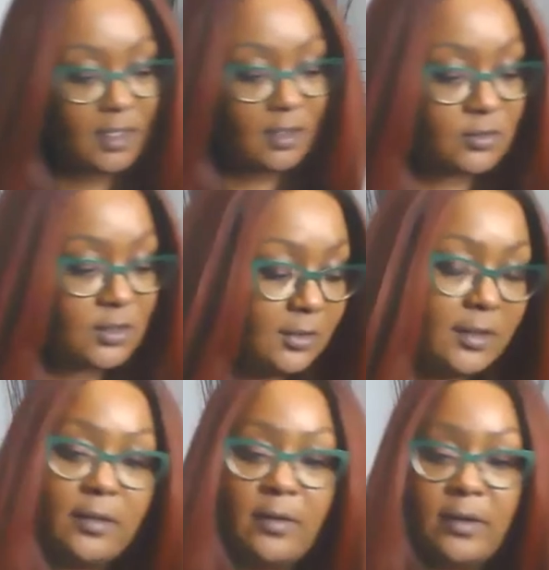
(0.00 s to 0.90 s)
candle, you
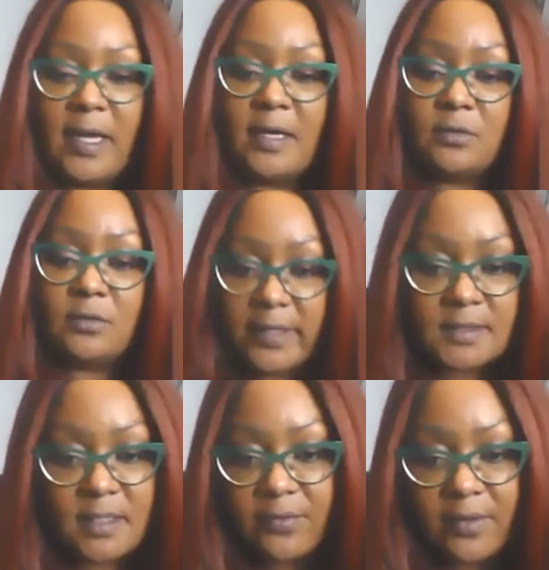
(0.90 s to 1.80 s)
know, a candle
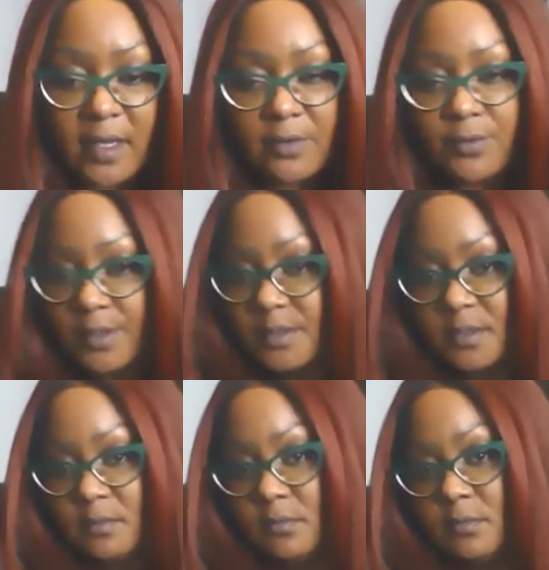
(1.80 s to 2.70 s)
lights another candle
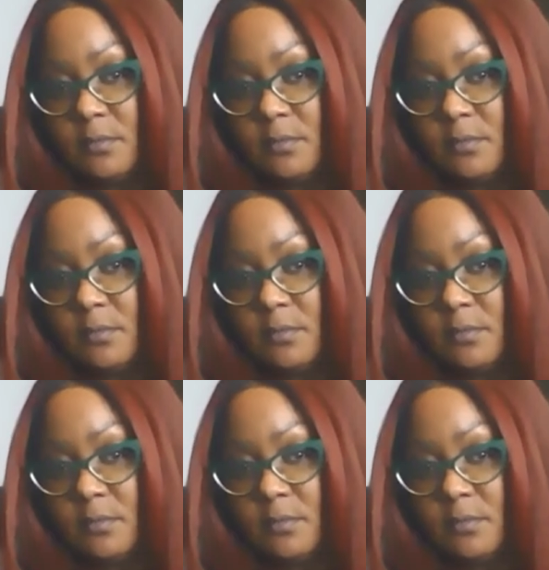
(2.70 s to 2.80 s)
doesn't